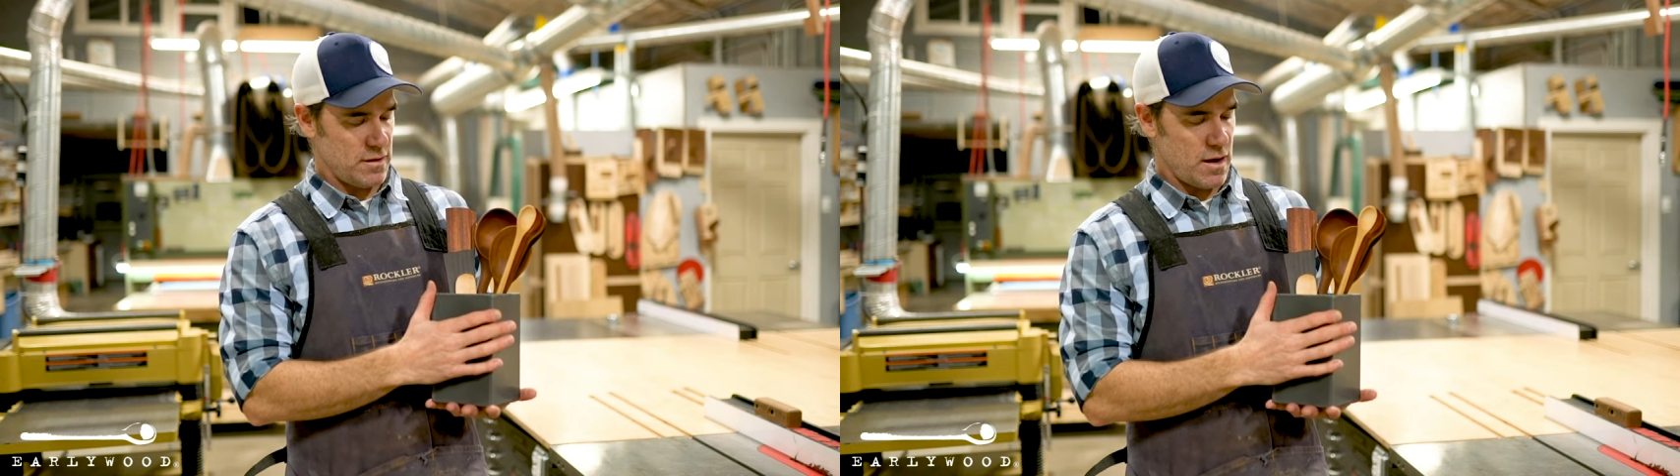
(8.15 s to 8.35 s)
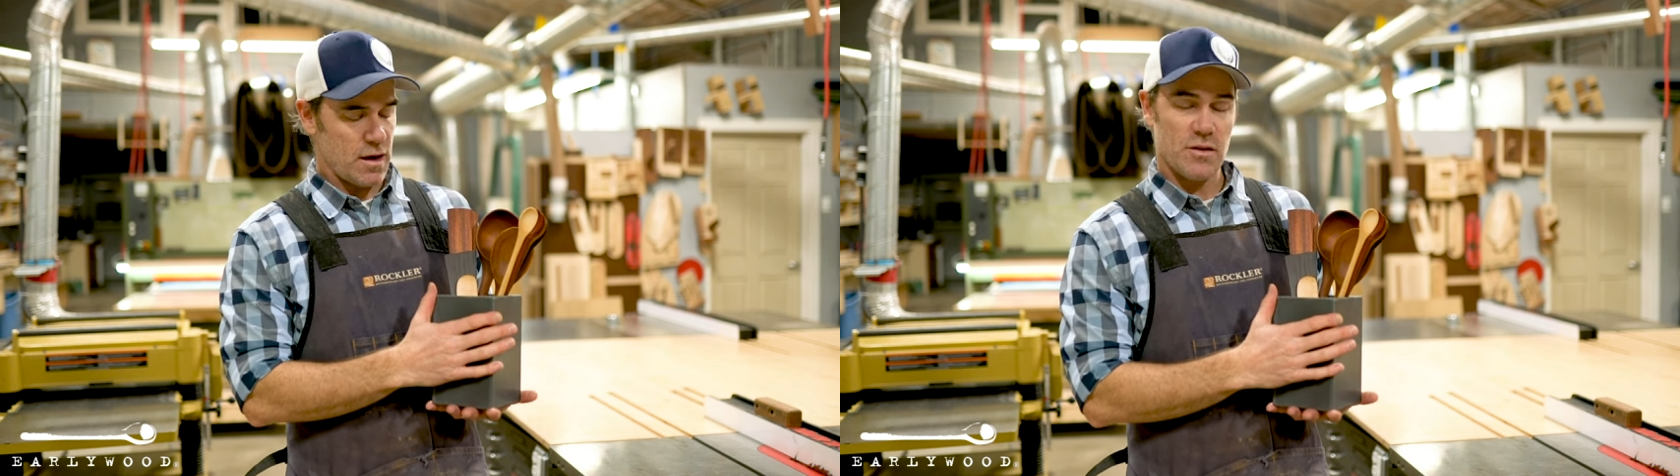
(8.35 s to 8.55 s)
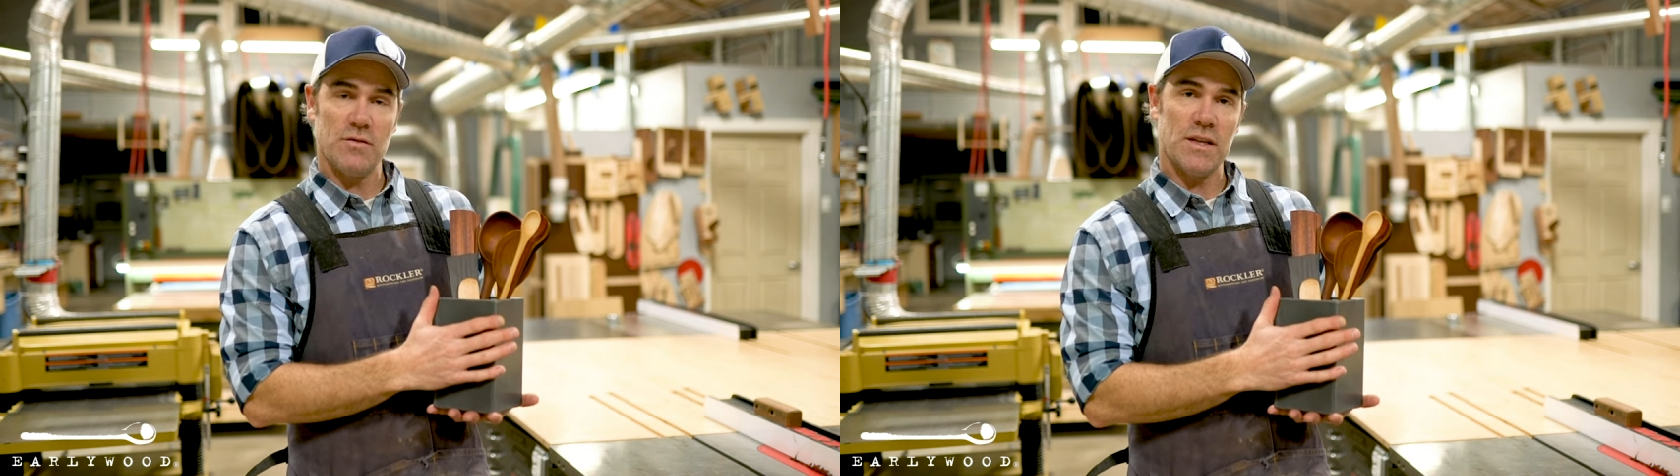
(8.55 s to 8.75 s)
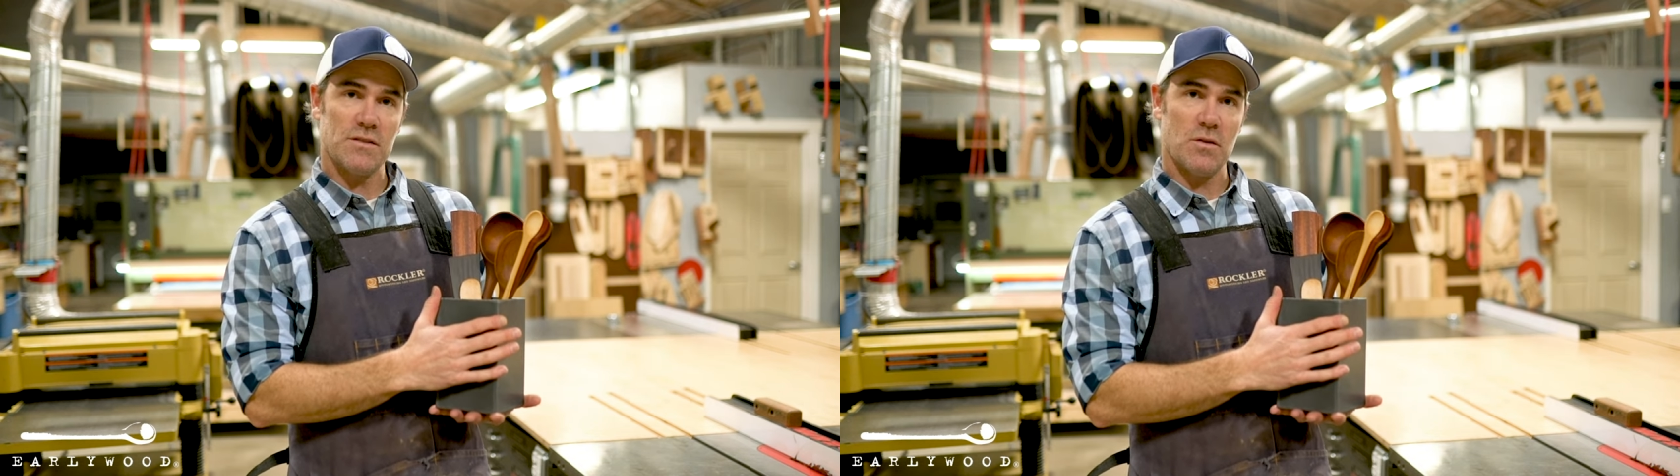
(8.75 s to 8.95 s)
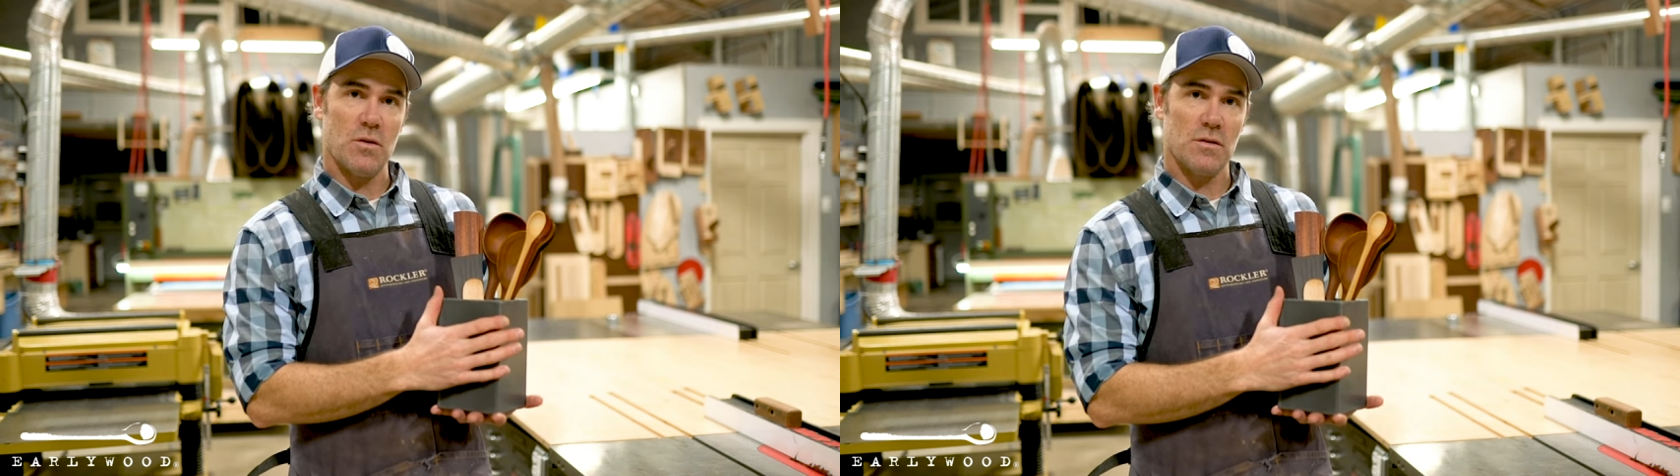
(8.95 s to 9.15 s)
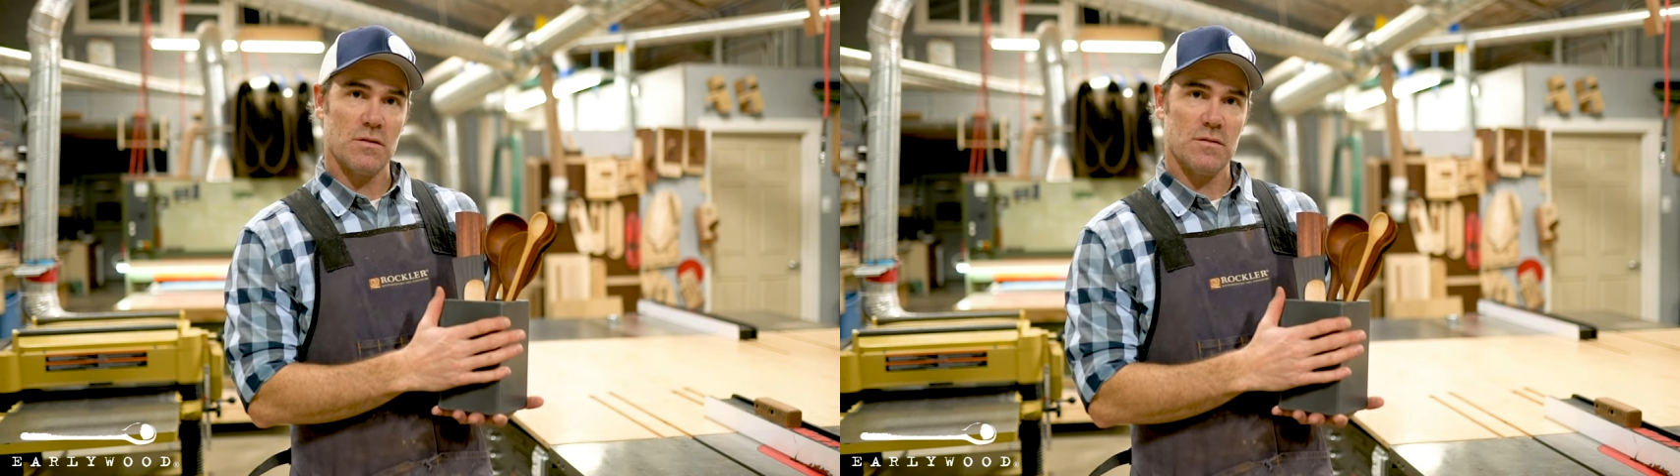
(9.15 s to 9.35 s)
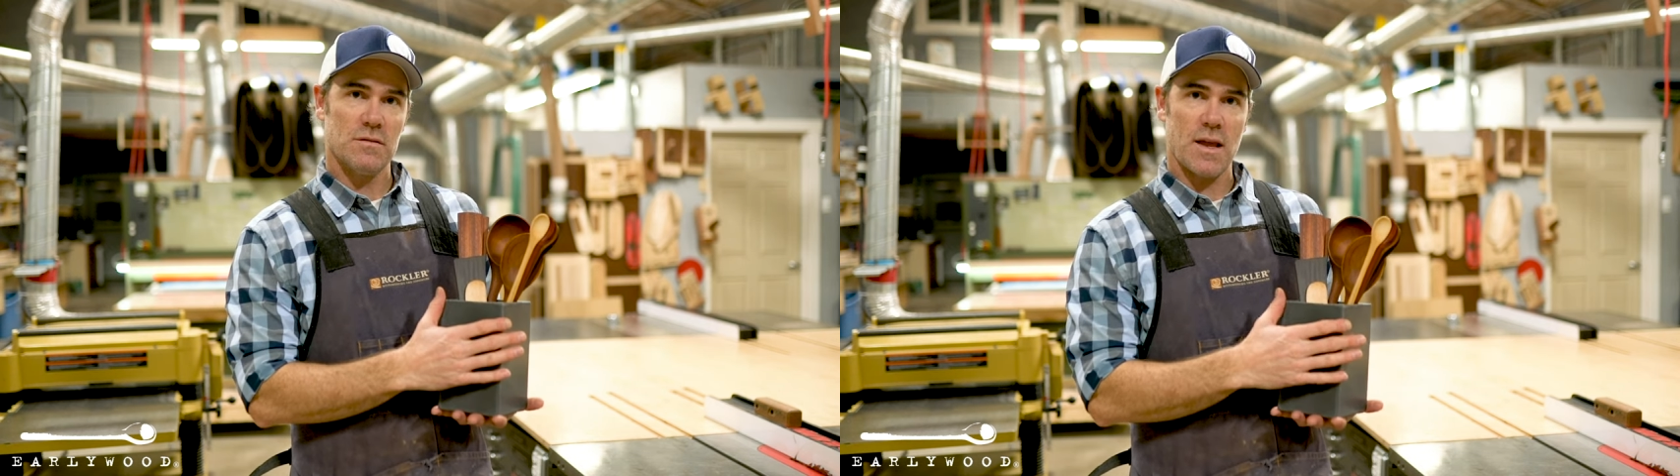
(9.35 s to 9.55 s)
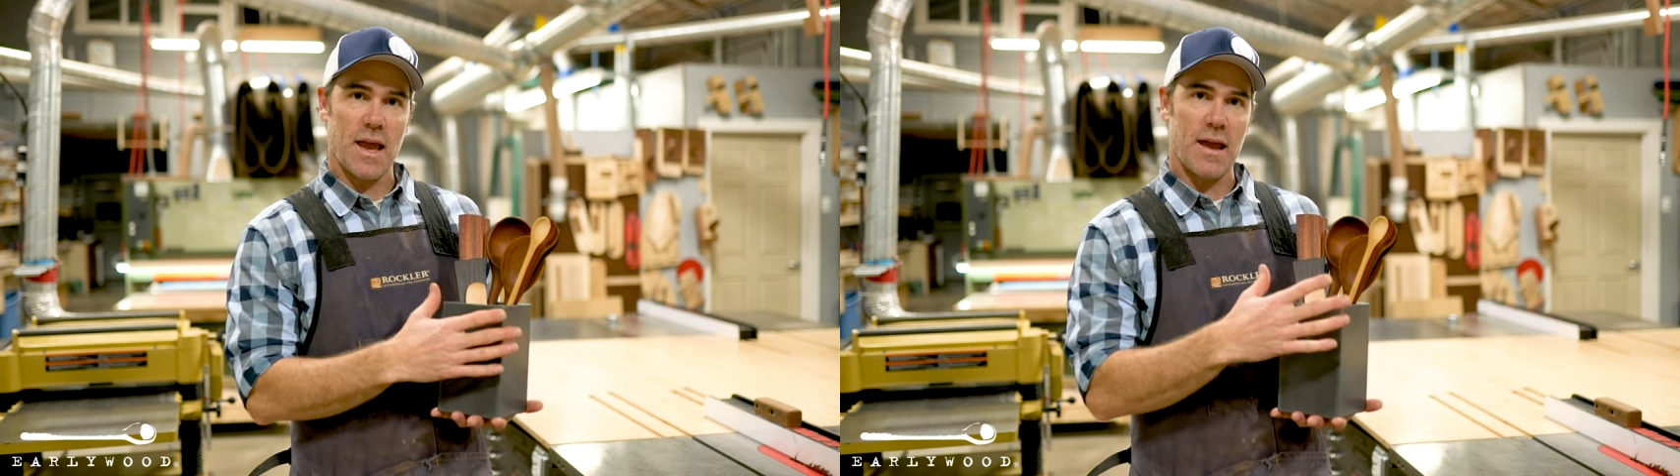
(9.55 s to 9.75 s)
uh, utensil
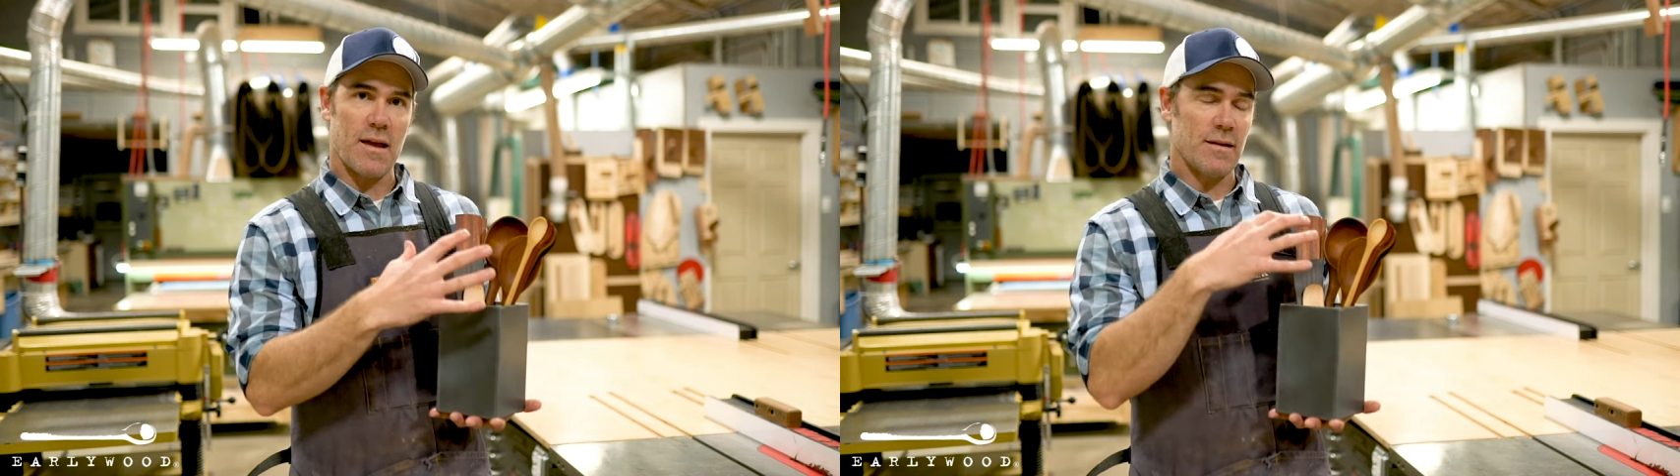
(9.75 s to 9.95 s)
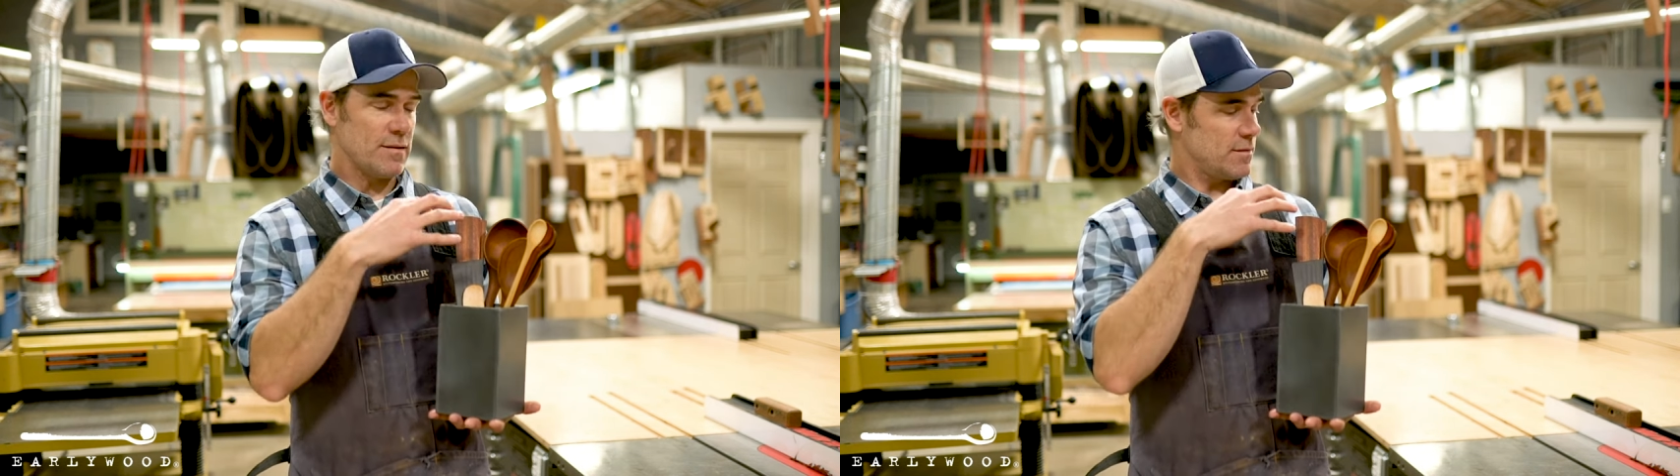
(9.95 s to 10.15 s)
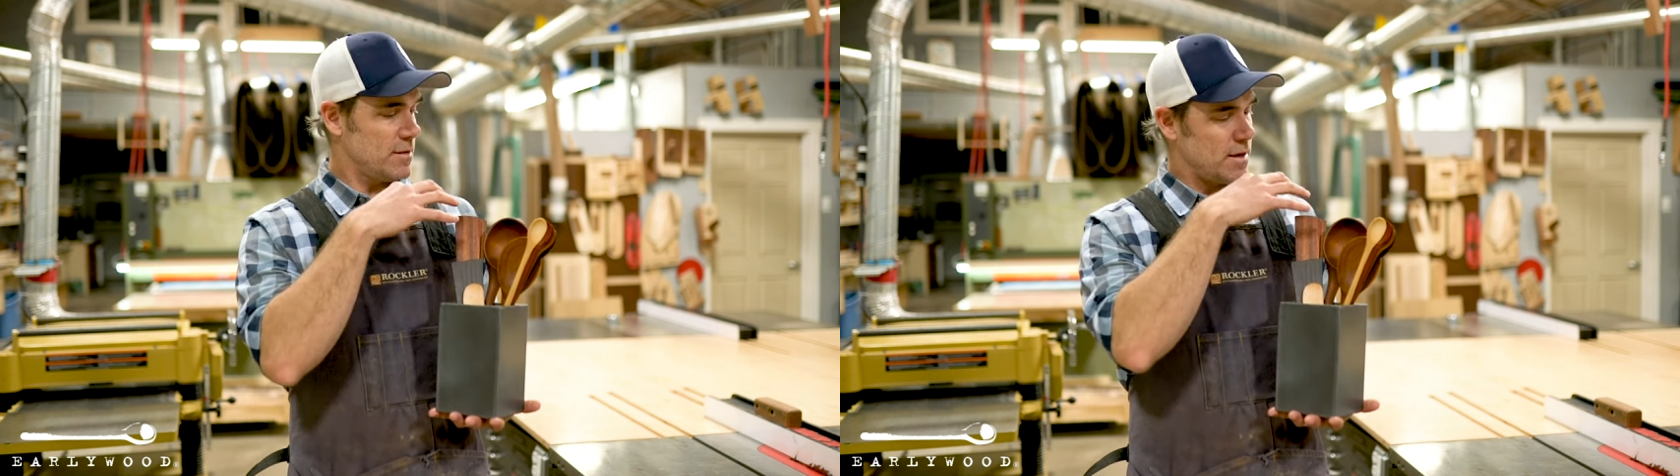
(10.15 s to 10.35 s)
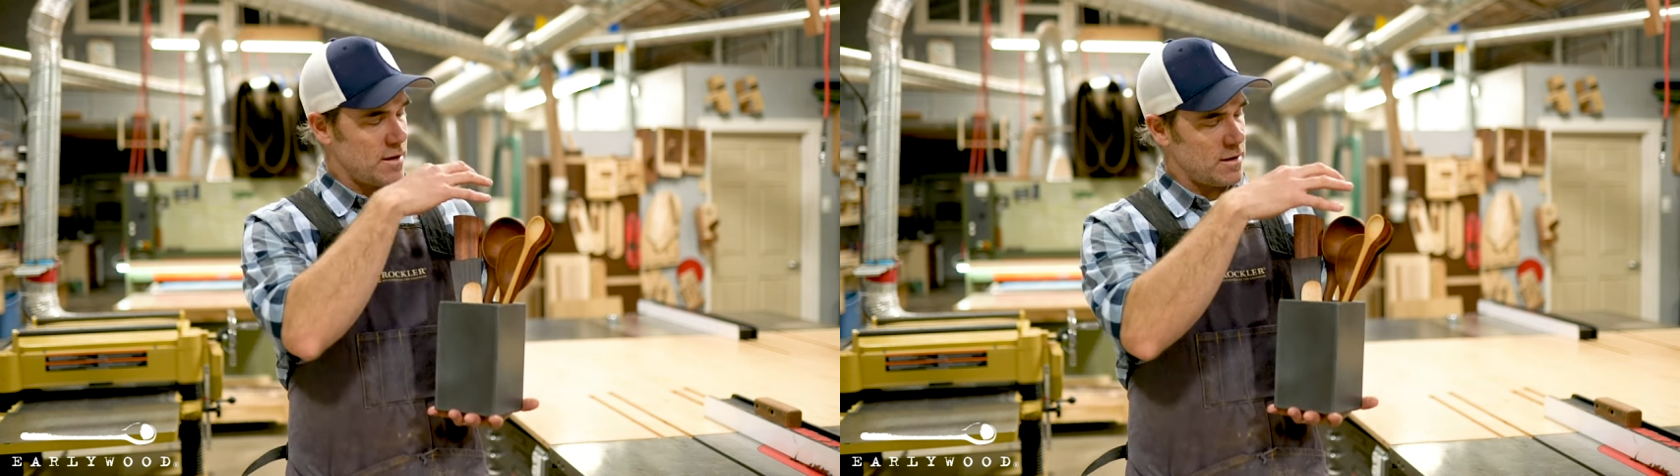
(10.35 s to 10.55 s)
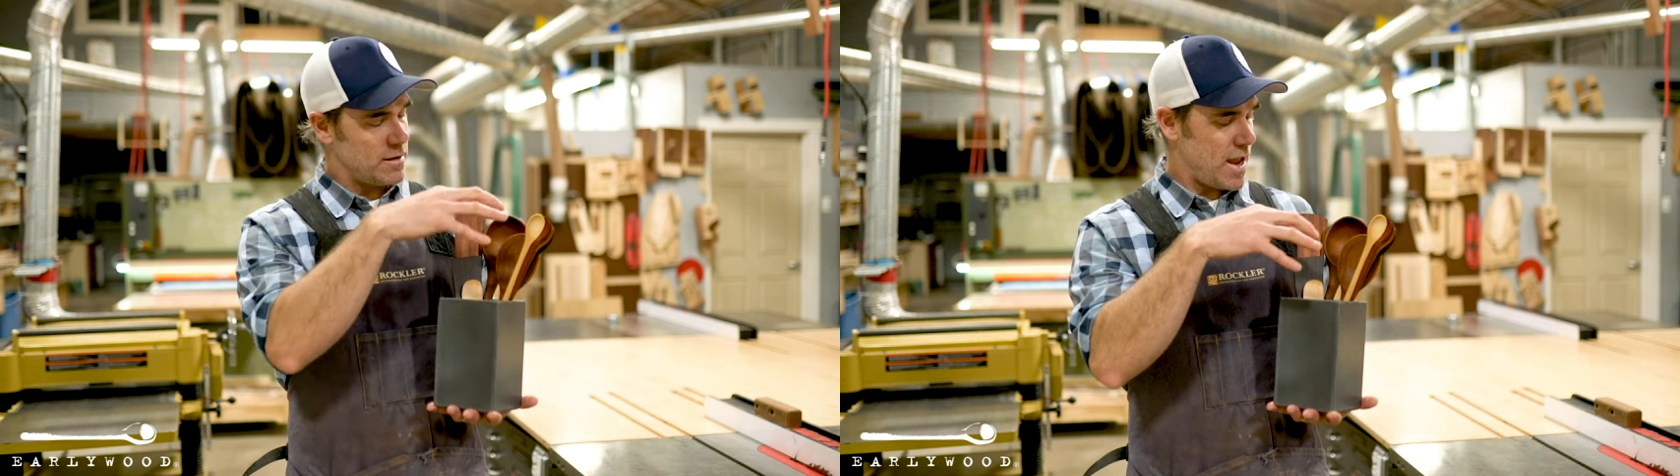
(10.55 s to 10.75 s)
holders and a uh,